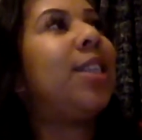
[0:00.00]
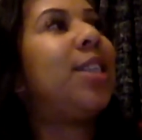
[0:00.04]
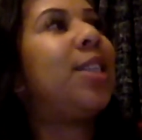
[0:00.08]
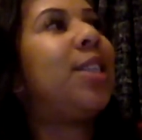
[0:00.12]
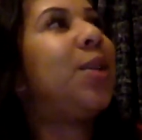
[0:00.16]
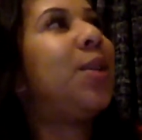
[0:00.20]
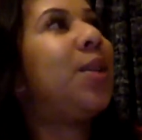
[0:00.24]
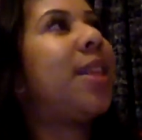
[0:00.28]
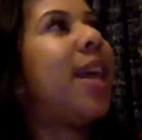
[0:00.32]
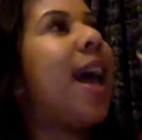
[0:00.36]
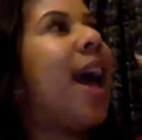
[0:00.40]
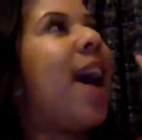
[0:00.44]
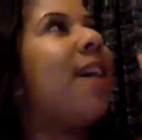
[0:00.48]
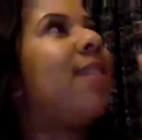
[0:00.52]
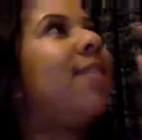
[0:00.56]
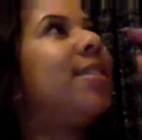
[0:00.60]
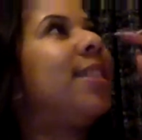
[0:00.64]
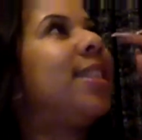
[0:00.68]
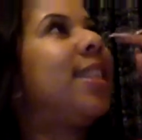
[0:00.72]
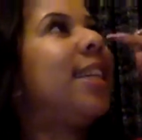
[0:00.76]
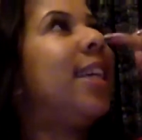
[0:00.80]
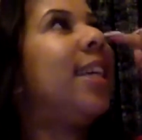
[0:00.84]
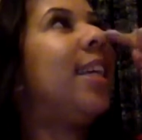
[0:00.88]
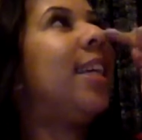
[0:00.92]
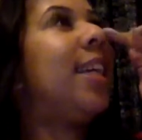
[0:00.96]

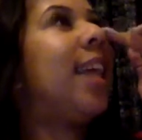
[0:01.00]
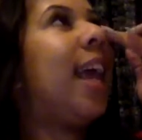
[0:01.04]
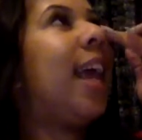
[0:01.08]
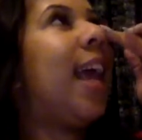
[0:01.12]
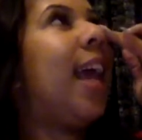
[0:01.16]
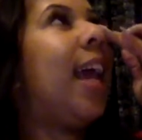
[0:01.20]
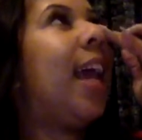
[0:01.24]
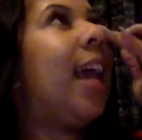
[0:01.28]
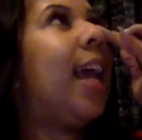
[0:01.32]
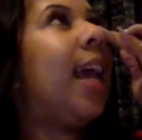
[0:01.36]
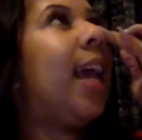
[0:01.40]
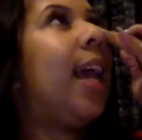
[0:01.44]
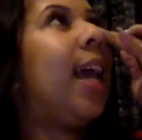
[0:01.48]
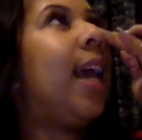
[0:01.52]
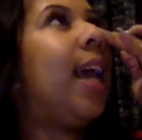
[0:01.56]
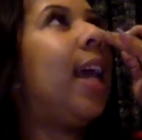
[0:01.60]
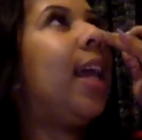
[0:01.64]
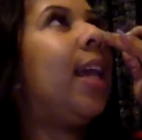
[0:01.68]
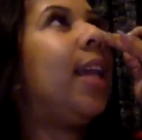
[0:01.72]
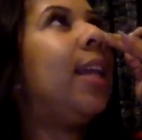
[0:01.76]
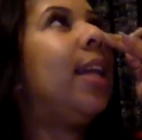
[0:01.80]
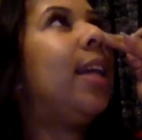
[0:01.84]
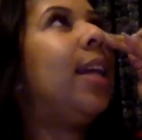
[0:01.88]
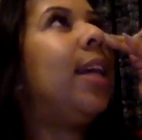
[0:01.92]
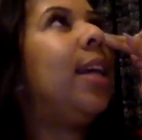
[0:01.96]
2000 and